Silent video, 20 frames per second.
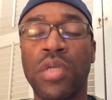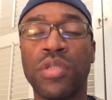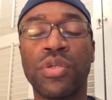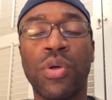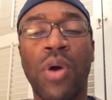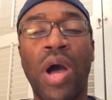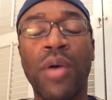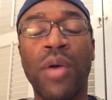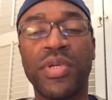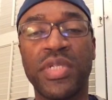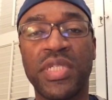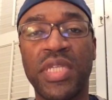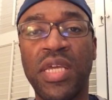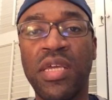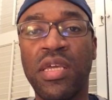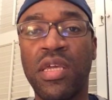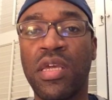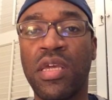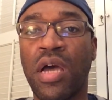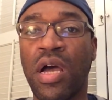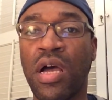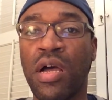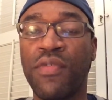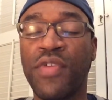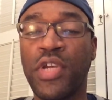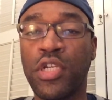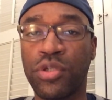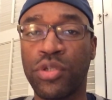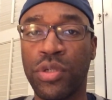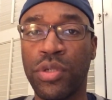So I was thinking
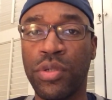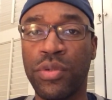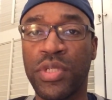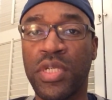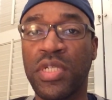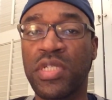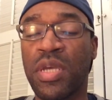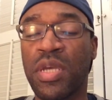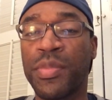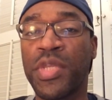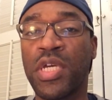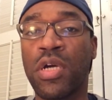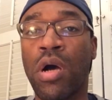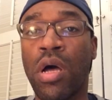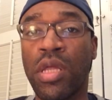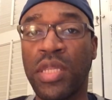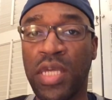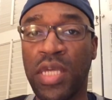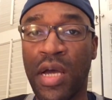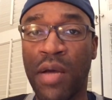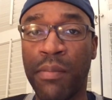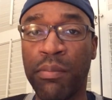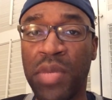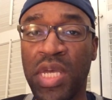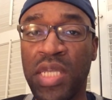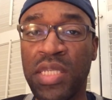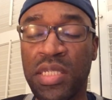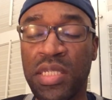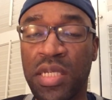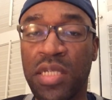of introducing something called the
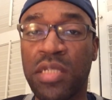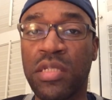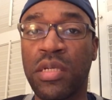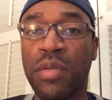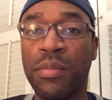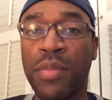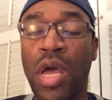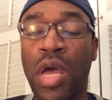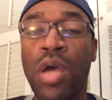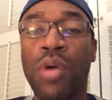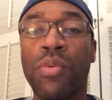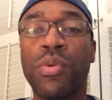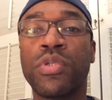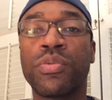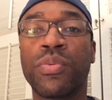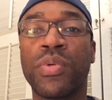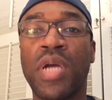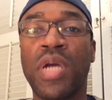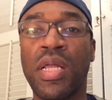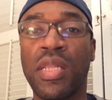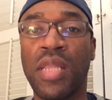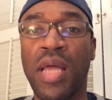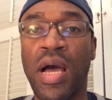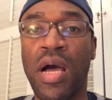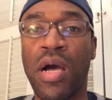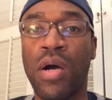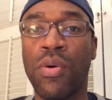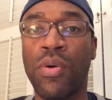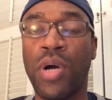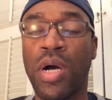amend system, which would
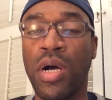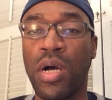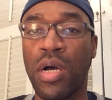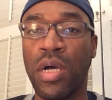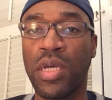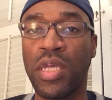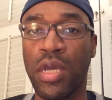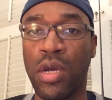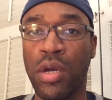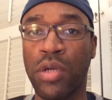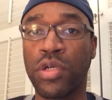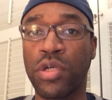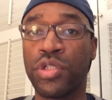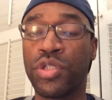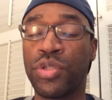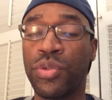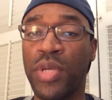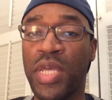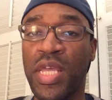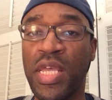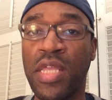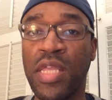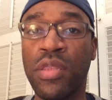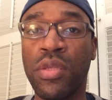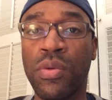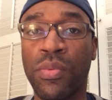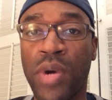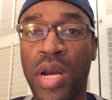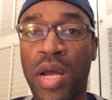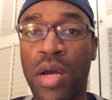allow uh, characters to end
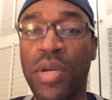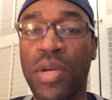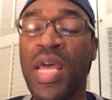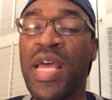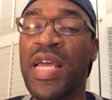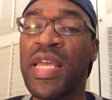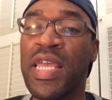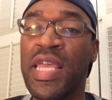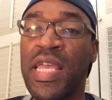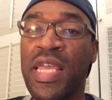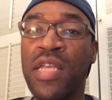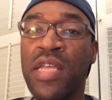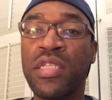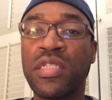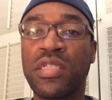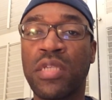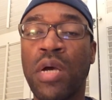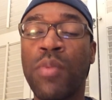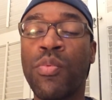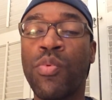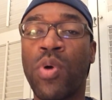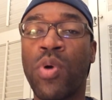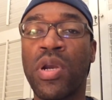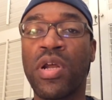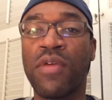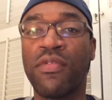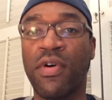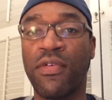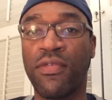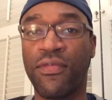the round in somewhat
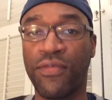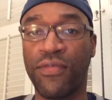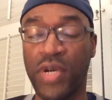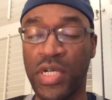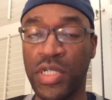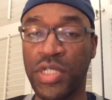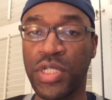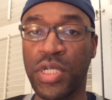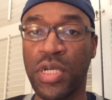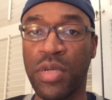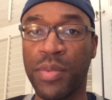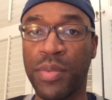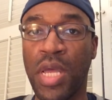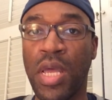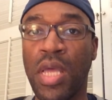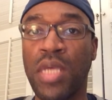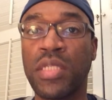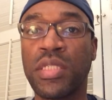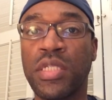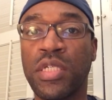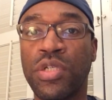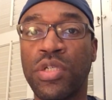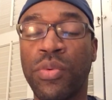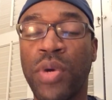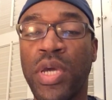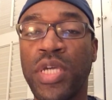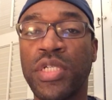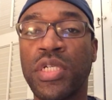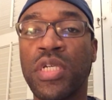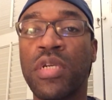of a friendship
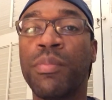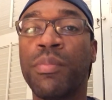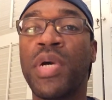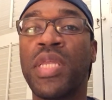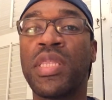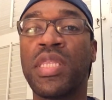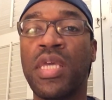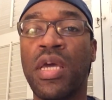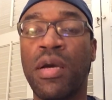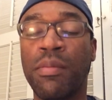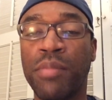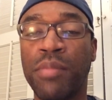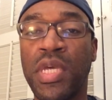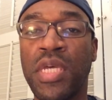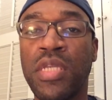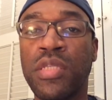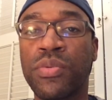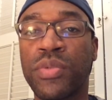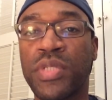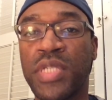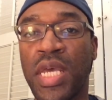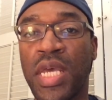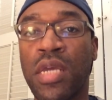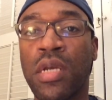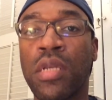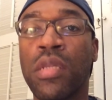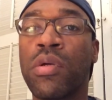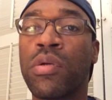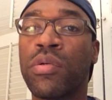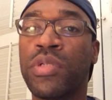situation, but the amends would take
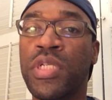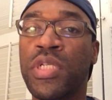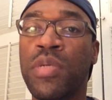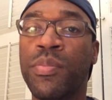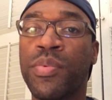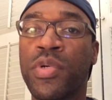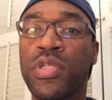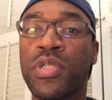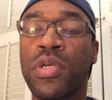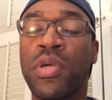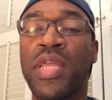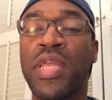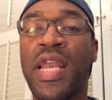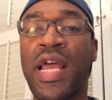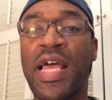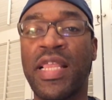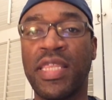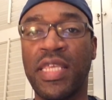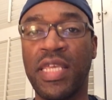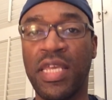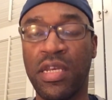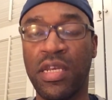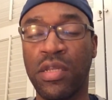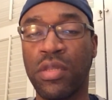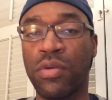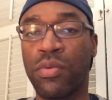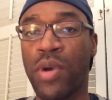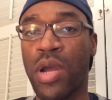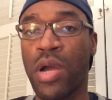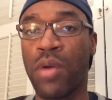it a little deeper so that at the end
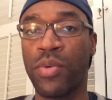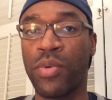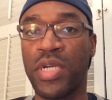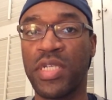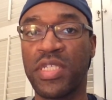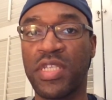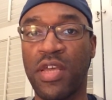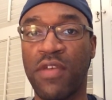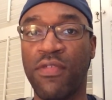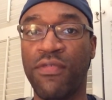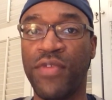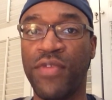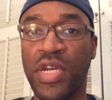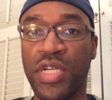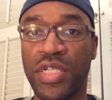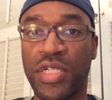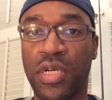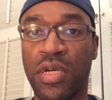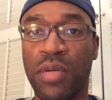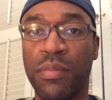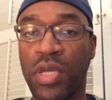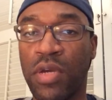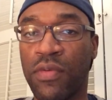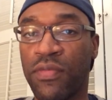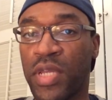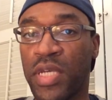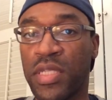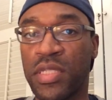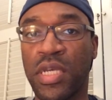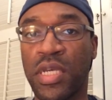of the round when it said finish him,
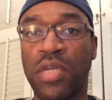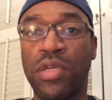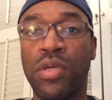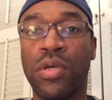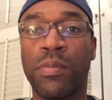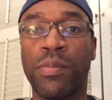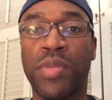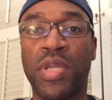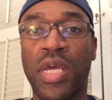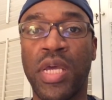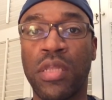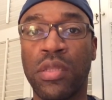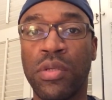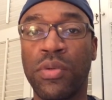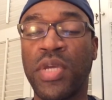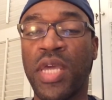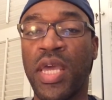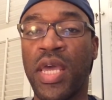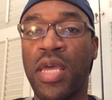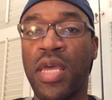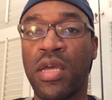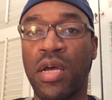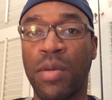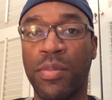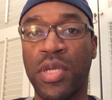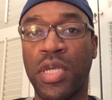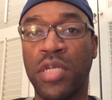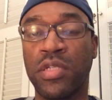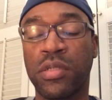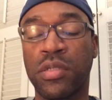if let's say you're playing Liu Kang up
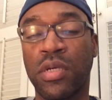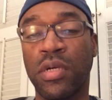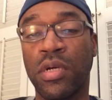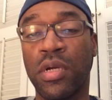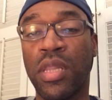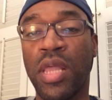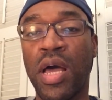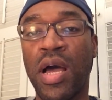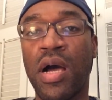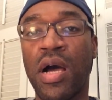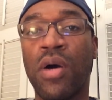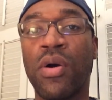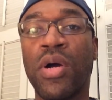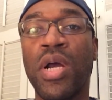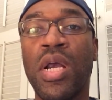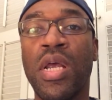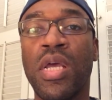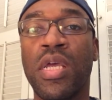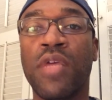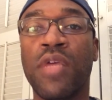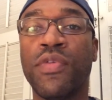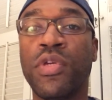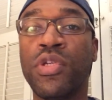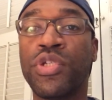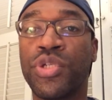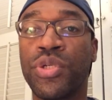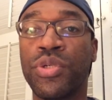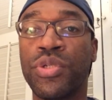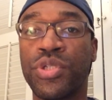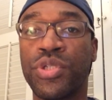against Kung Lao, if you
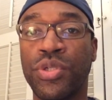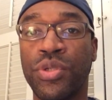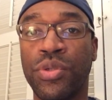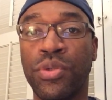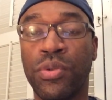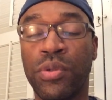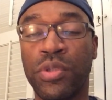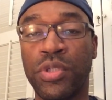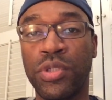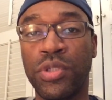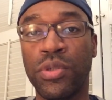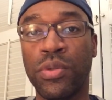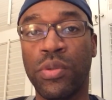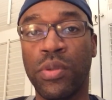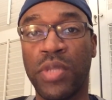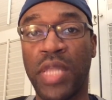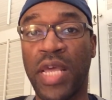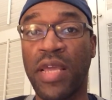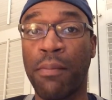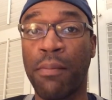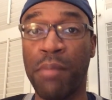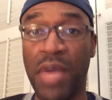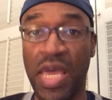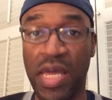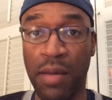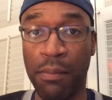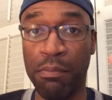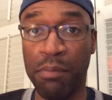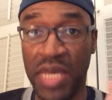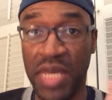choose to do like
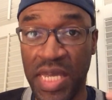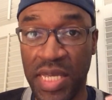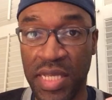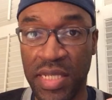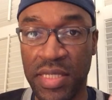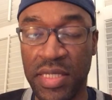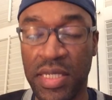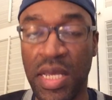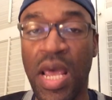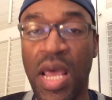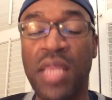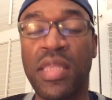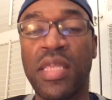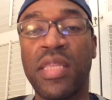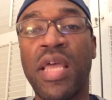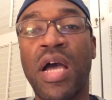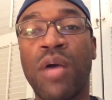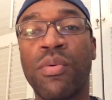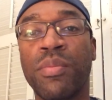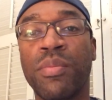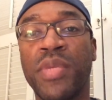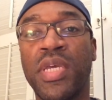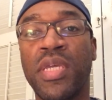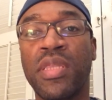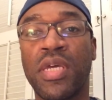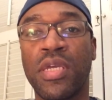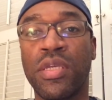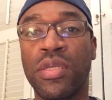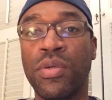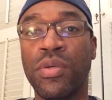make amends, then that would mean
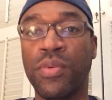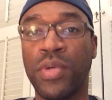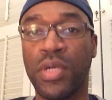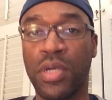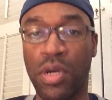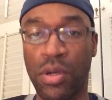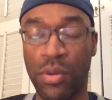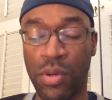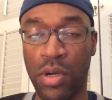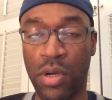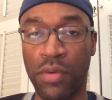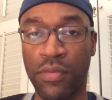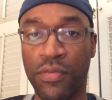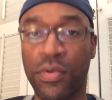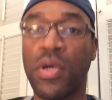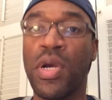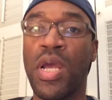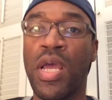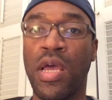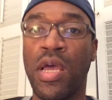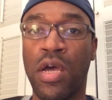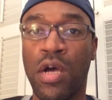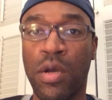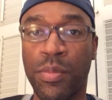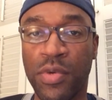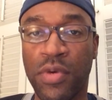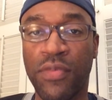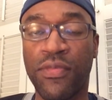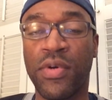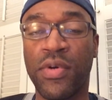that you would go over,
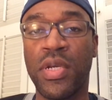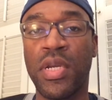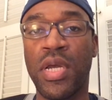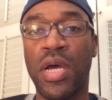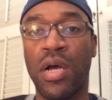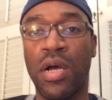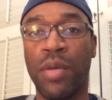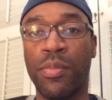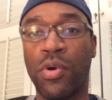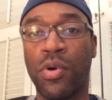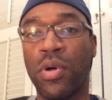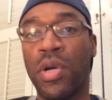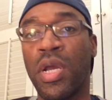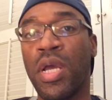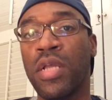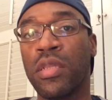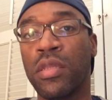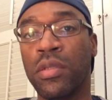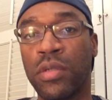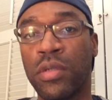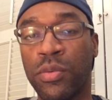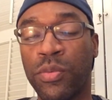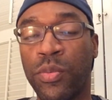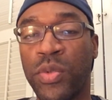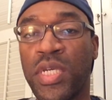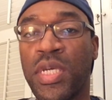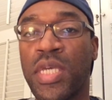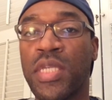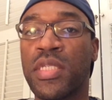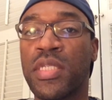help your friend up, or
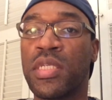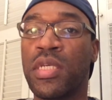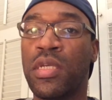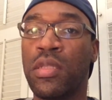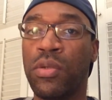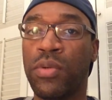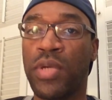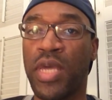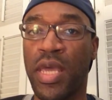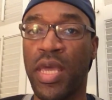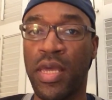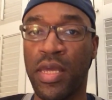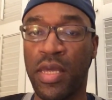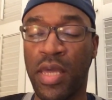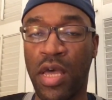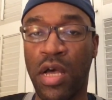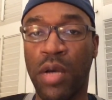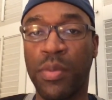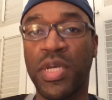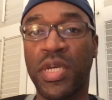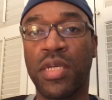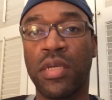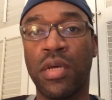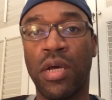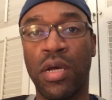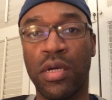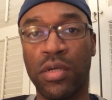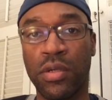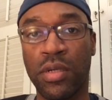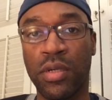we can see Liu Kang help
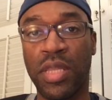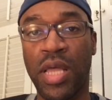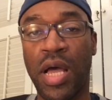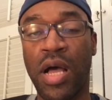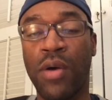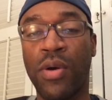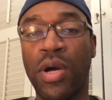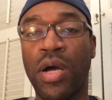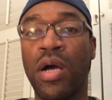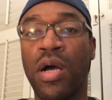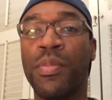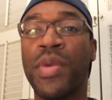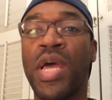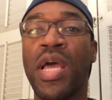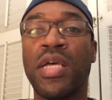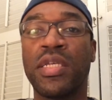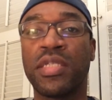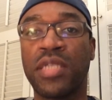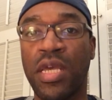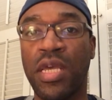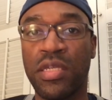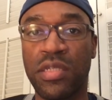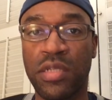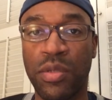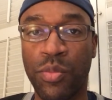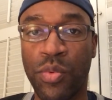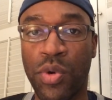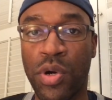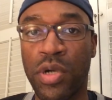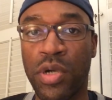uh, Kung Lao up, say
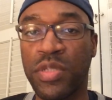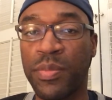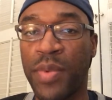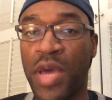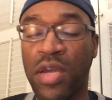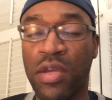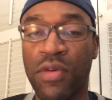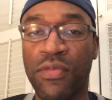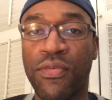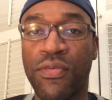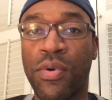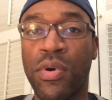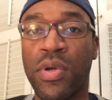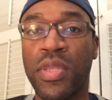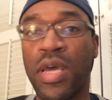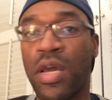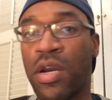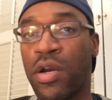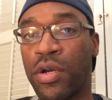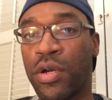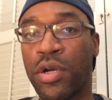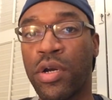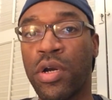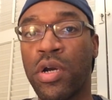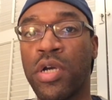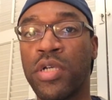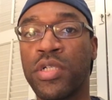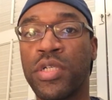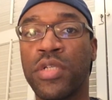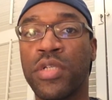some words back and forth that are
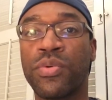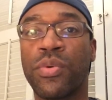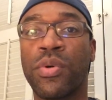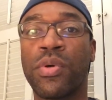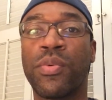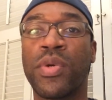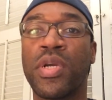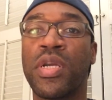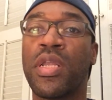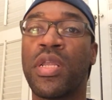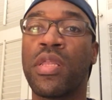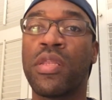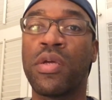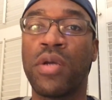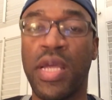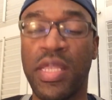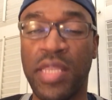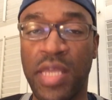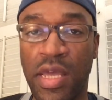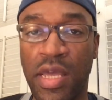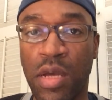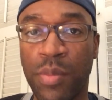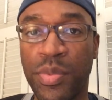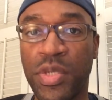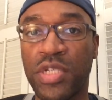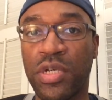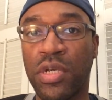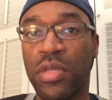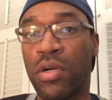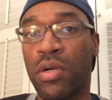encouraging toward one another, and they help
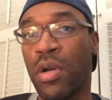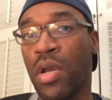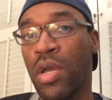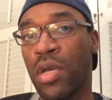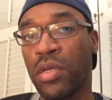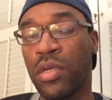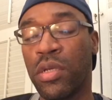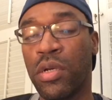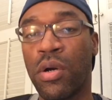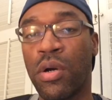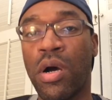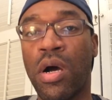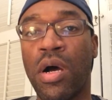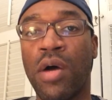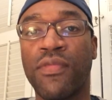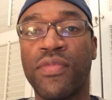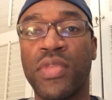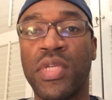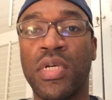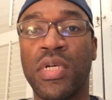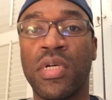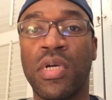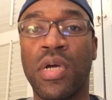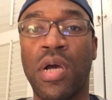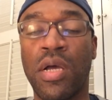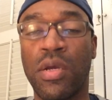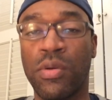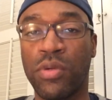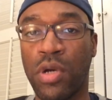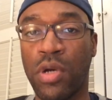each other, you know, off the,
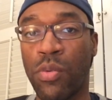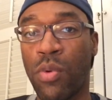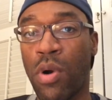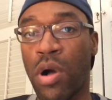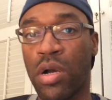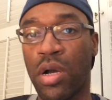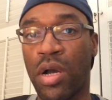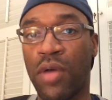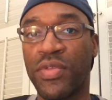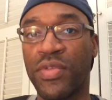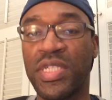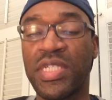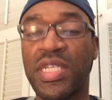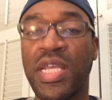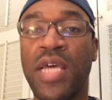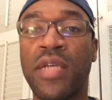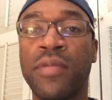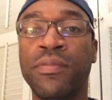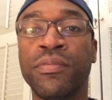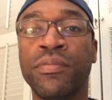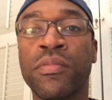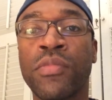uh, you know, walk off the set.